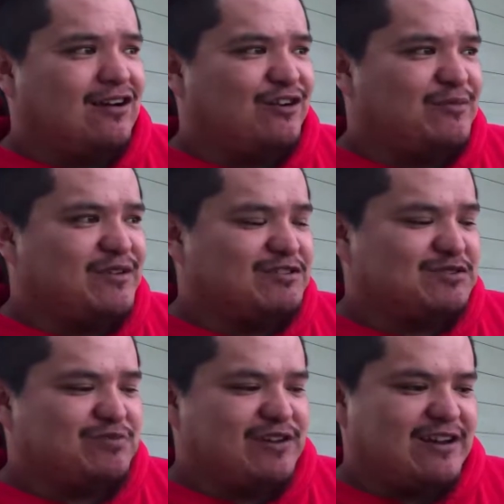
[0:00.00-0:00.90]
um, it
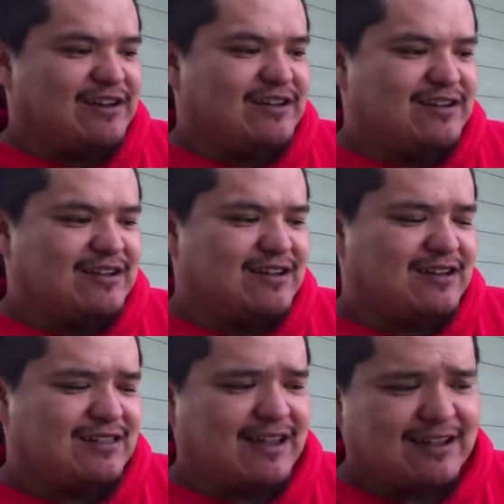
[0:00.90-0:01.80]
was pretty,
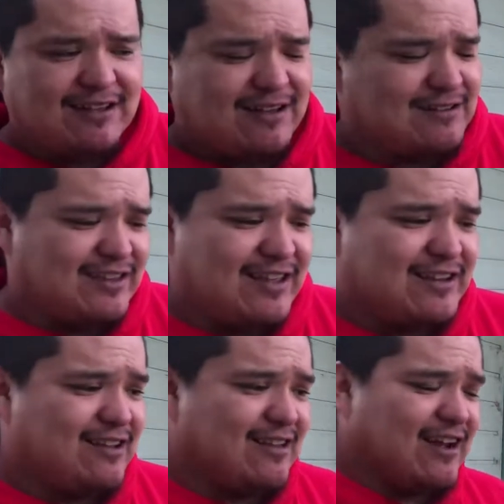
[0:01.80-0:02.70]
like, I was
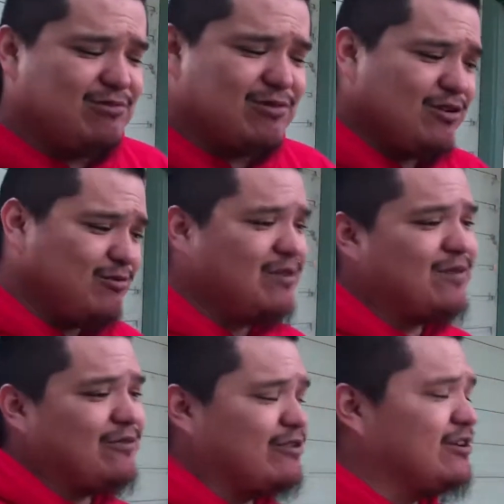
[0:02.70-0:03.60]
let down. Like, I went all the way up
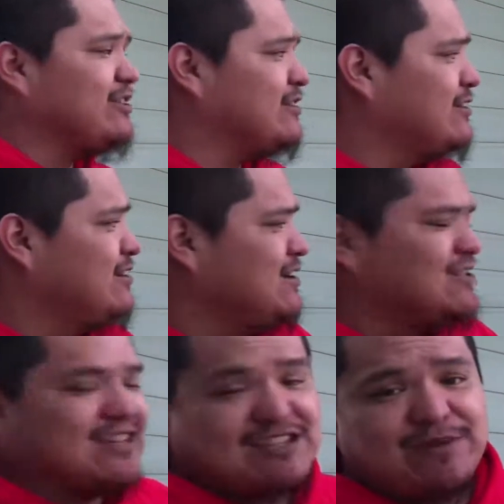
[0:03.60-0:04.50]
there for nothing.
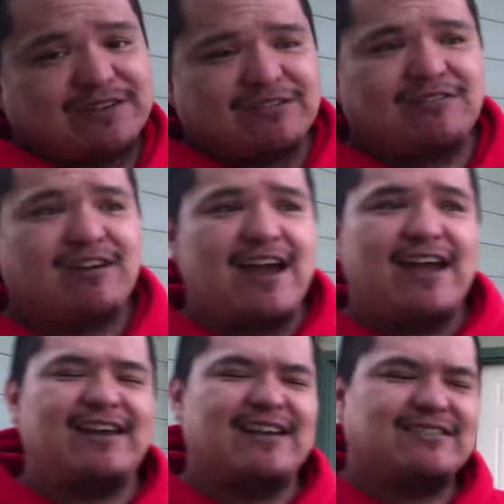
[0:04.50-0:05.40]
So I was about to
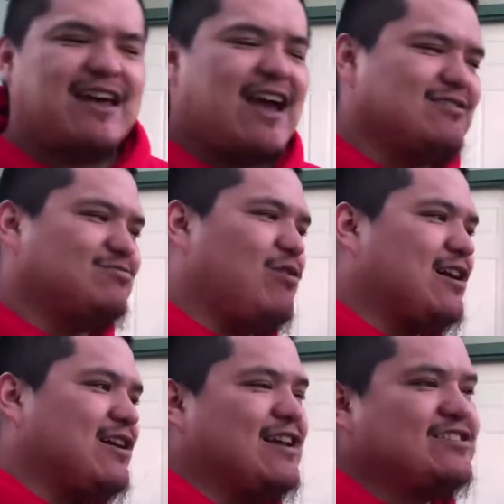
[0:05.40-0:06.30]
cry and I was, I was
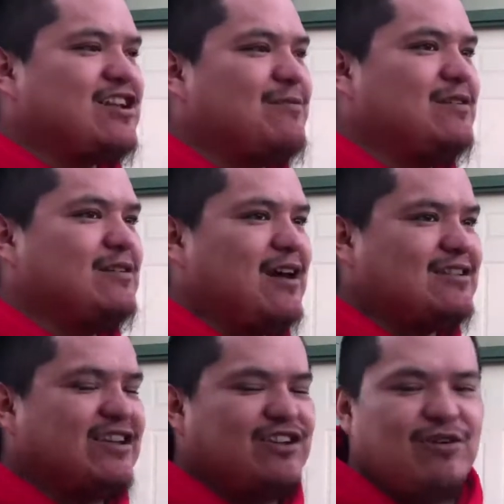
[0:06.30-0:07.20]
walking. I stopped. I
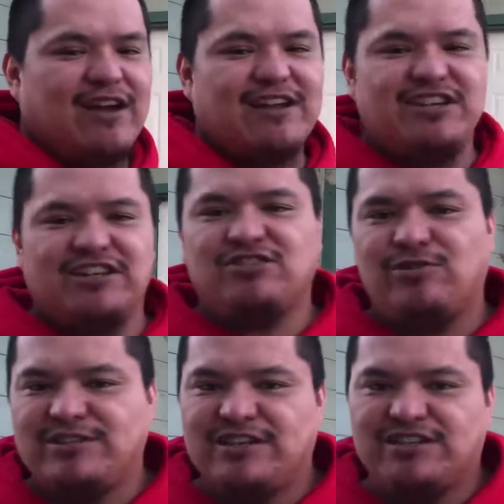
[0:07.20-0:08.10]
was like, yo, I got to check the
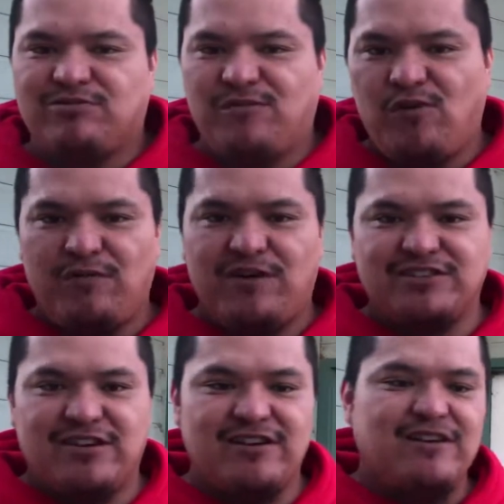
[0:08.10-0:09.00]
toy section where the
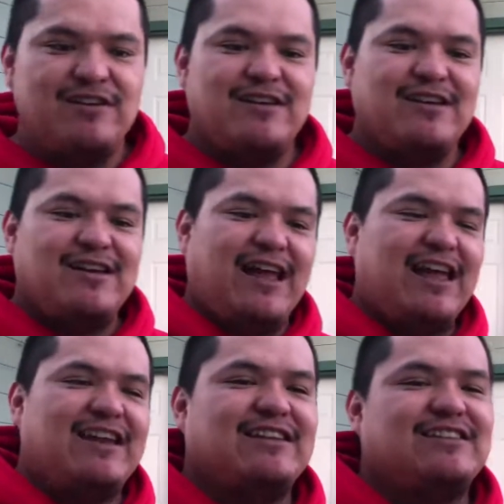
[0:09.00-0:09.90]
Pokemons are
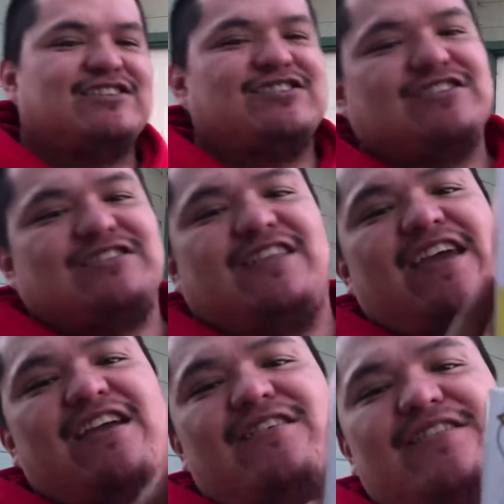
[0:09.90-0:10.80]
and
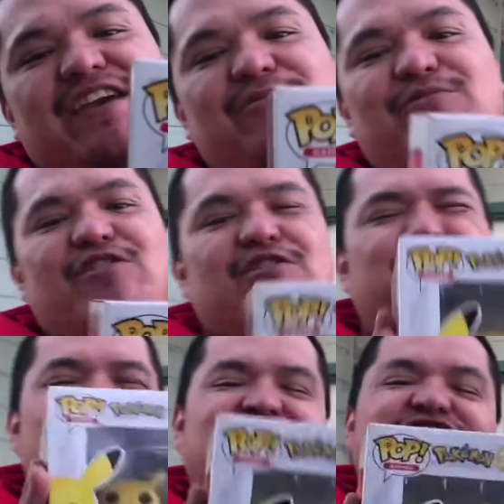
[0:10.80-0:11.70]
there they were.
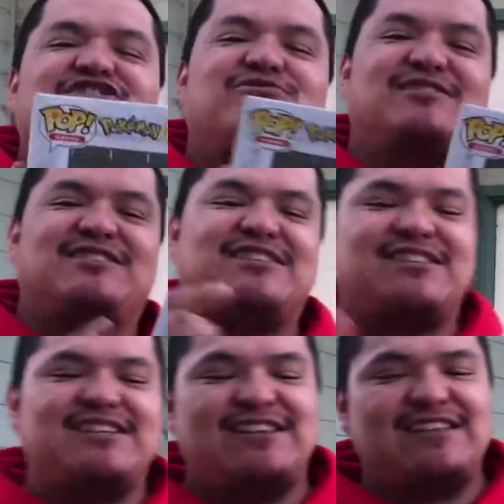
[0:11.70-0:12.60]
Pikachu was just
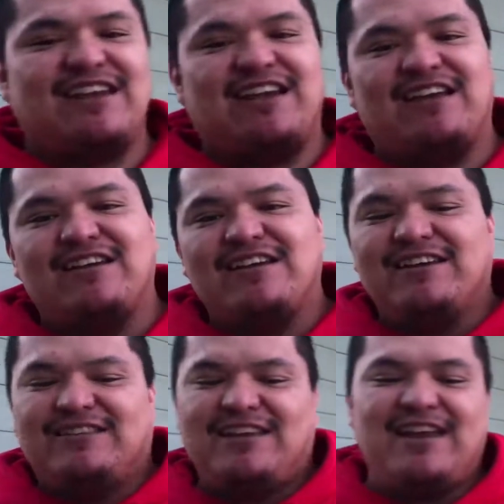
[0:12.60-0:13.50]
sitting there.
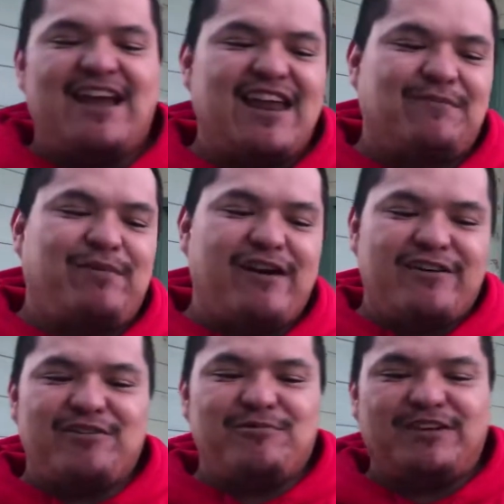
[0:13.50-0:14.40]
then he had a
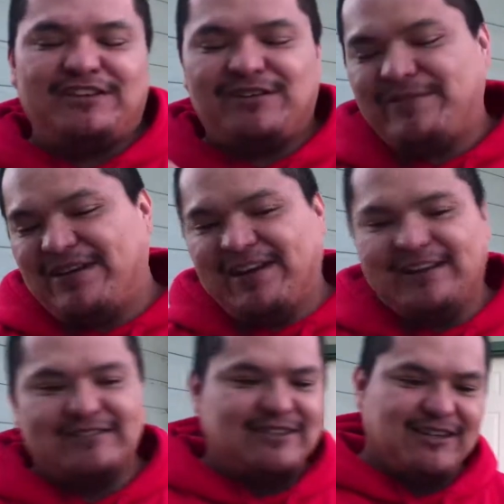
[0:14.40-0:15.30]
partner with him,
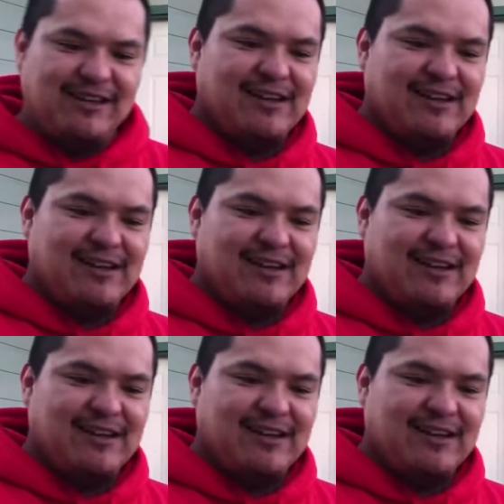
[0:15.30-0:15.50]
and